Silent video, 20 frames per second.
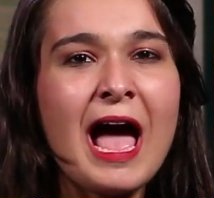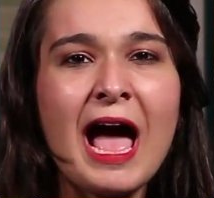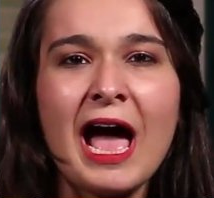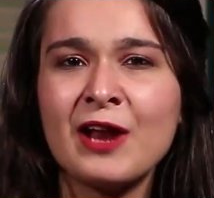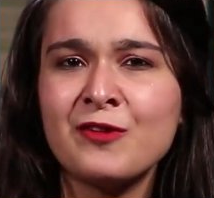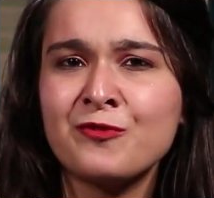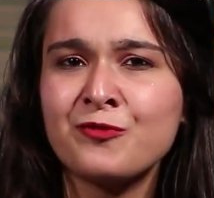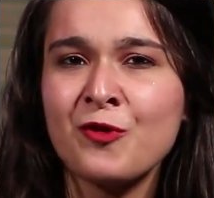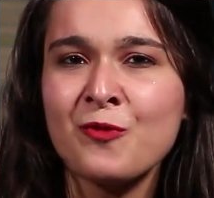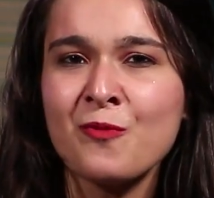
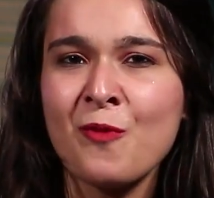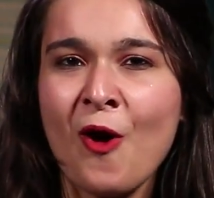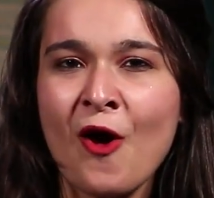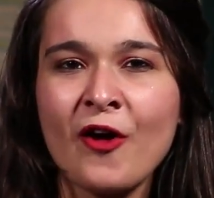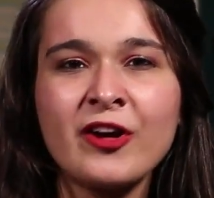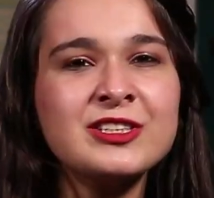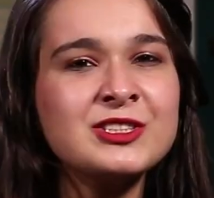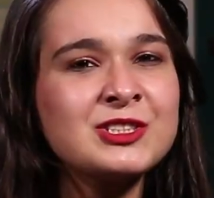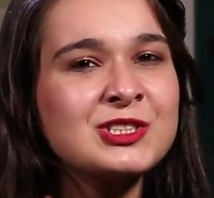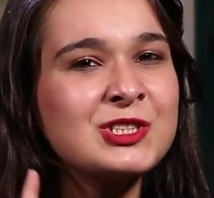And for
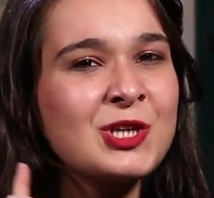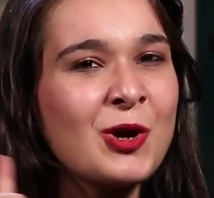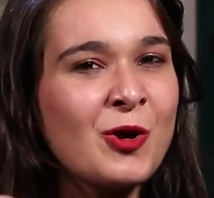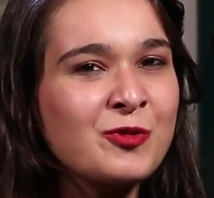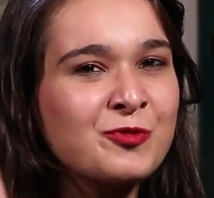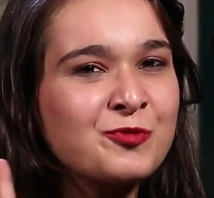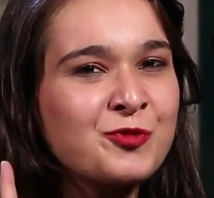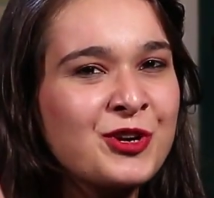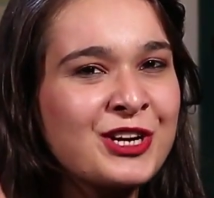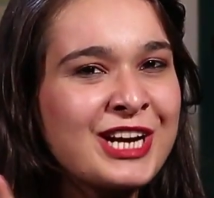more,
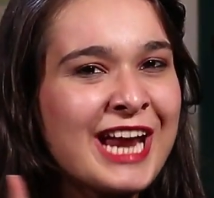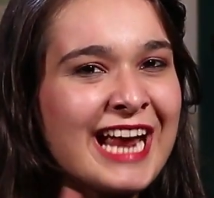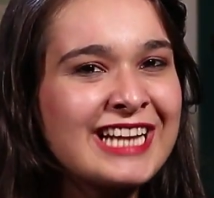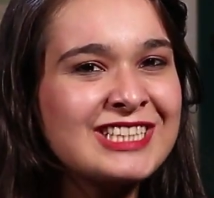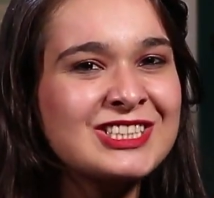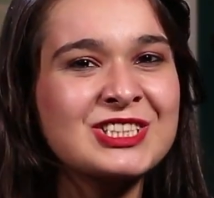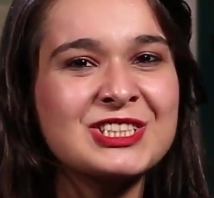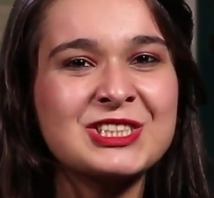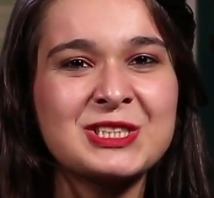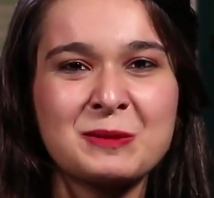don't
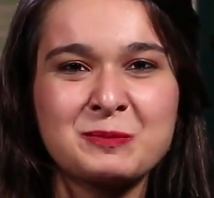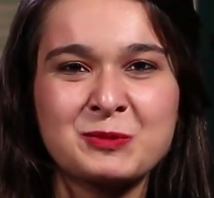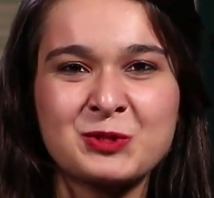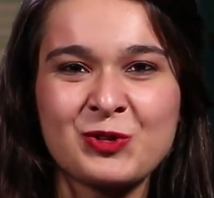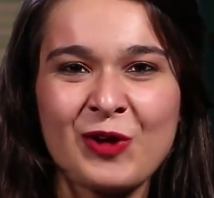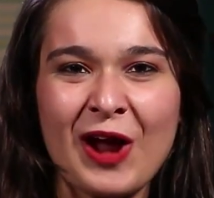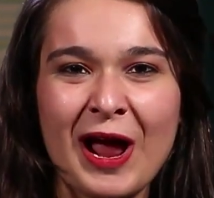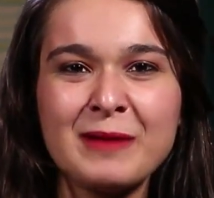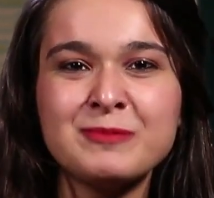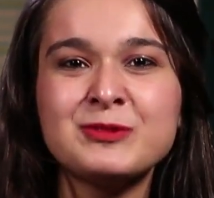forget to
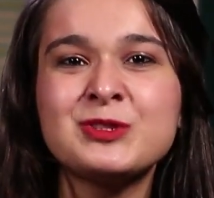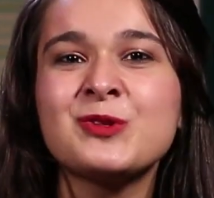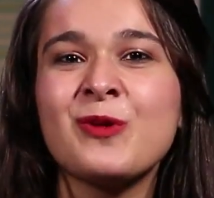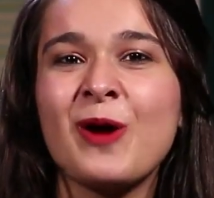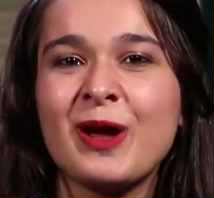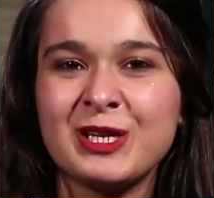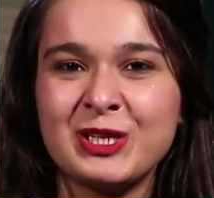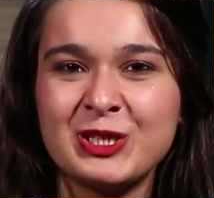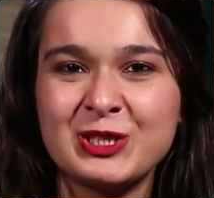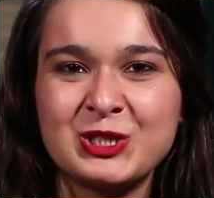subscribe to
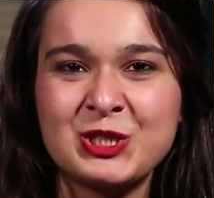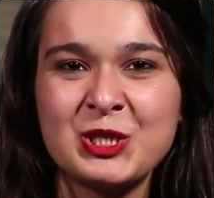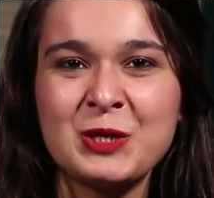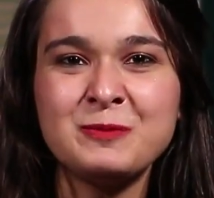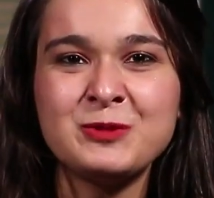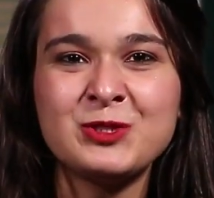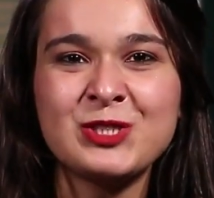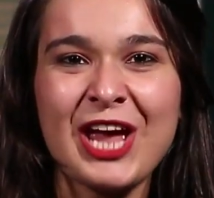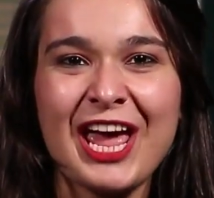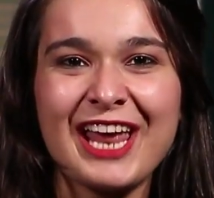our
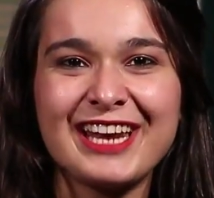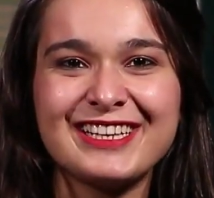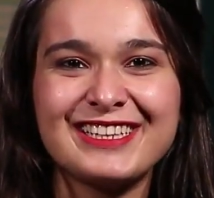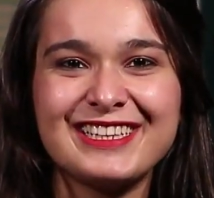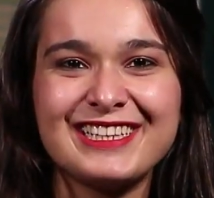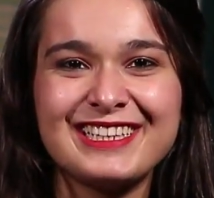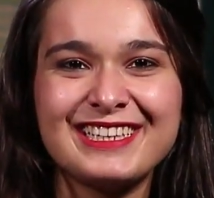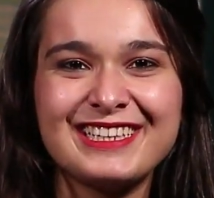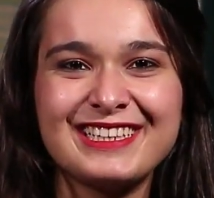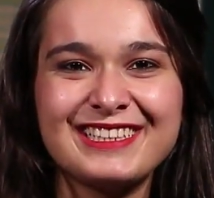YouTube
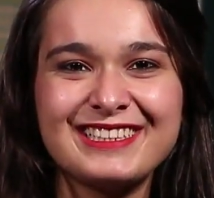channel.